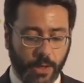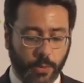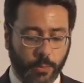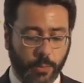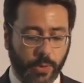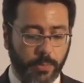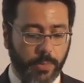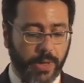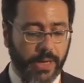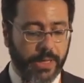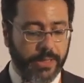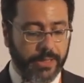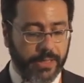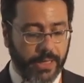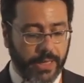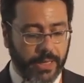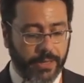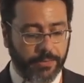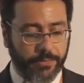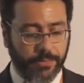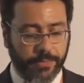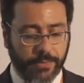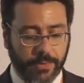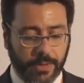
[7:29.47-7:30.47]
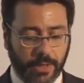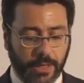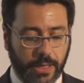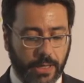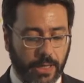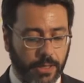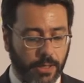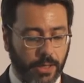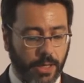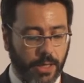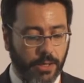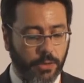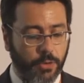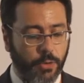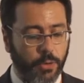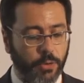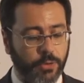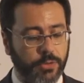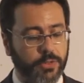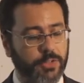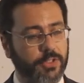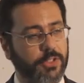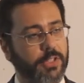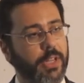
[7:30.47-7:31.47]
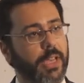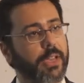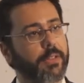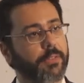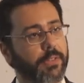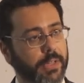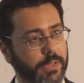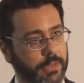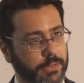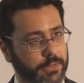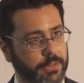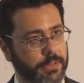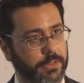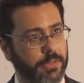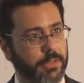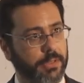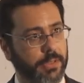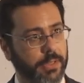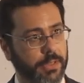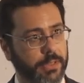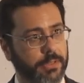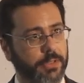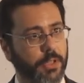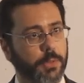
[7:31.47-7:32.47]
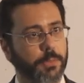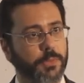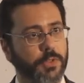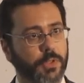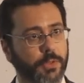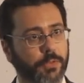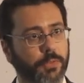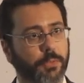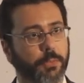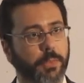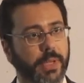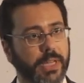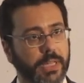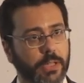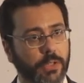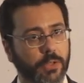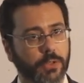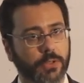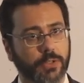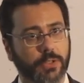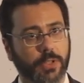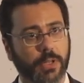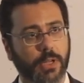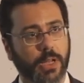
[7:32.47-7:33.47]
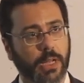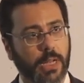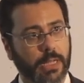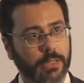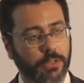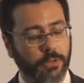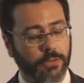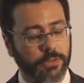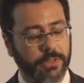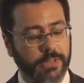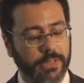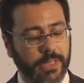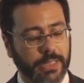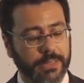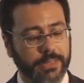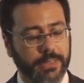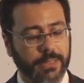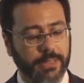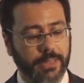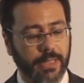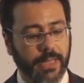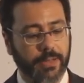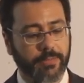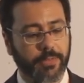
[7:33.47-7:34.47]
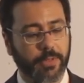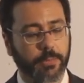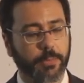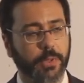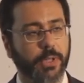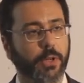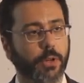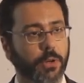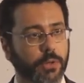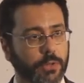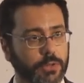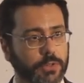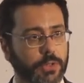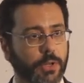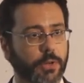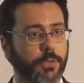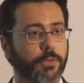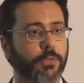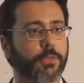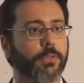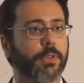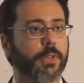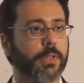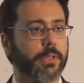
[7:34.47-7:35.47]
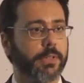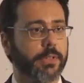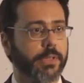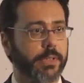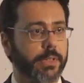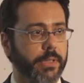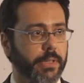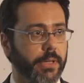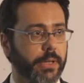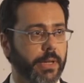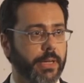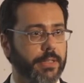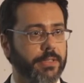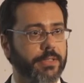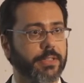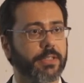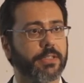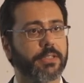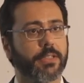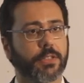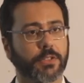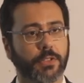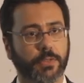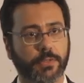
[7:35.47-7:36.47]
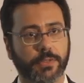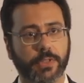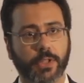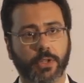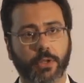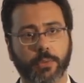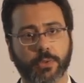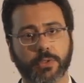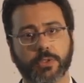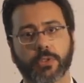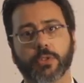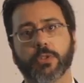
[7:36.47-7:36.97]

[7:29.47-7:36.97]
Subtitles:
We might have a good savings in terms of millions at continental level because of the assistance of the robots.